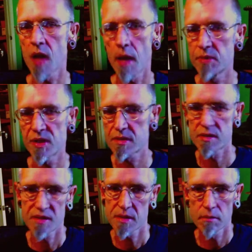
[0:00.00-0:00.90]

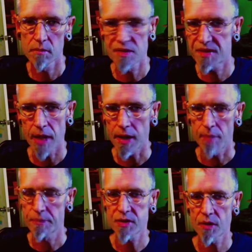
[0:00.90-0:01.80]
just set
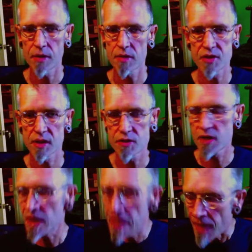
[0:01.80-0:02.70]
up. So there's
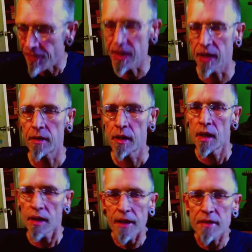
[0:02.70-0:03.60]
nothing.
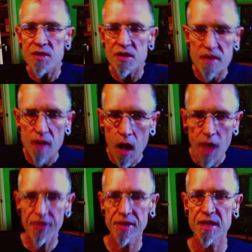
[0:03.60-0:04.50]
It's just
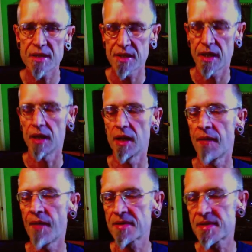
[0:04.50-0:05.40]
authenticity, and
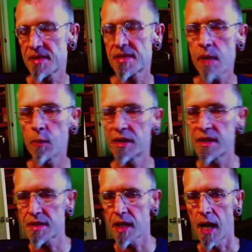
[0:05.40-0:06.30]
that's the same with
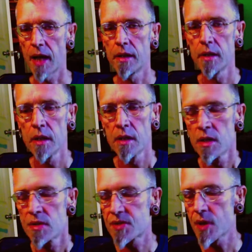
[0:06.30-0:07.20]
this guy.
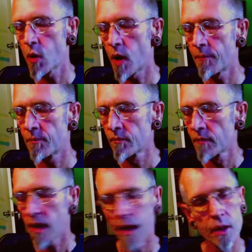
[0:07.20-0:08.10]
So
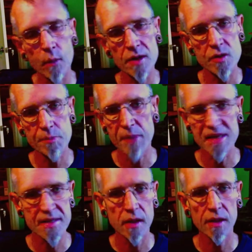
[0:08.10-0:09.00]
anyways, you
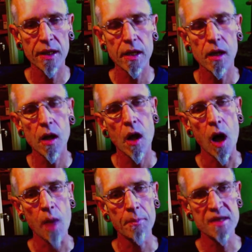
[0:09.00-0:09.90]
basically
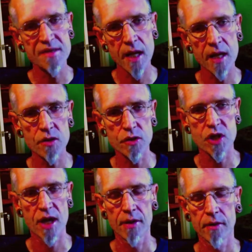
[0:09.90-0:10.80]
he's an angel
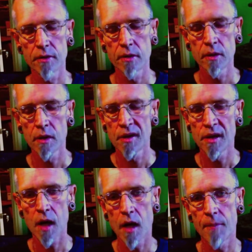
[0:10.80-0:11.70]
channel,
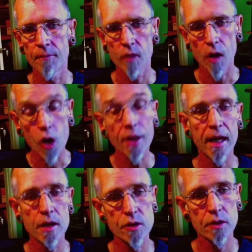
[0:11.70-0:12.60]

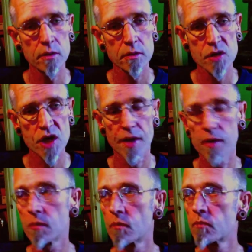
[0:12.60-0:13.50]
archangel channel,
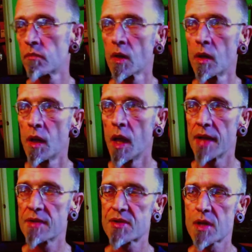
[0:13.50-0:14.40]
and
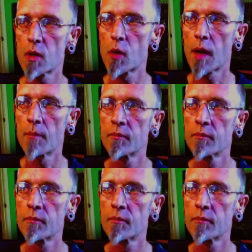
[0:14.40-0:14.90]
so